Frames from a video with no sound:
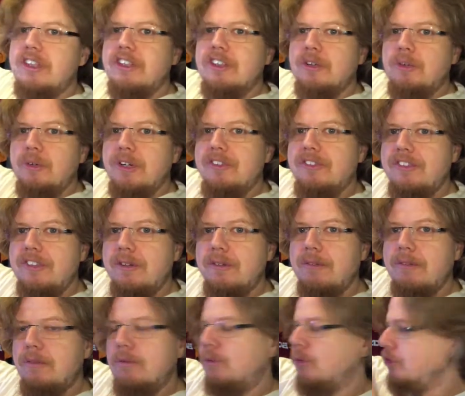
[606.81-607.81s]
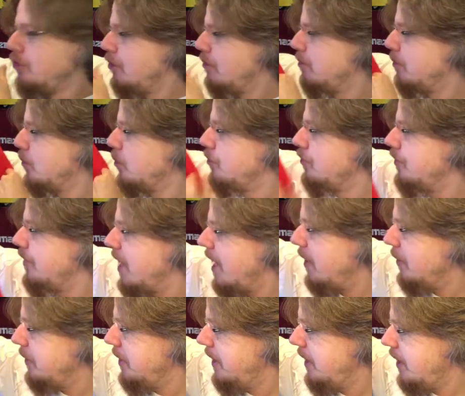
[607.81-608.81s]
the crest would move
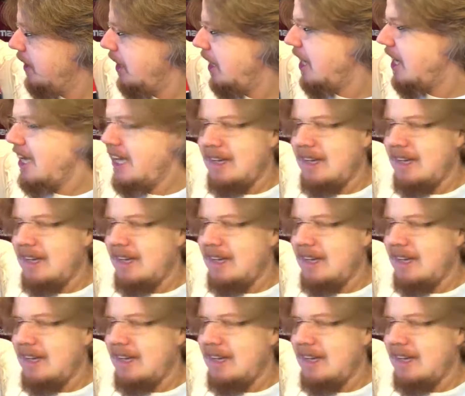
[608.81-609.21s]
down here.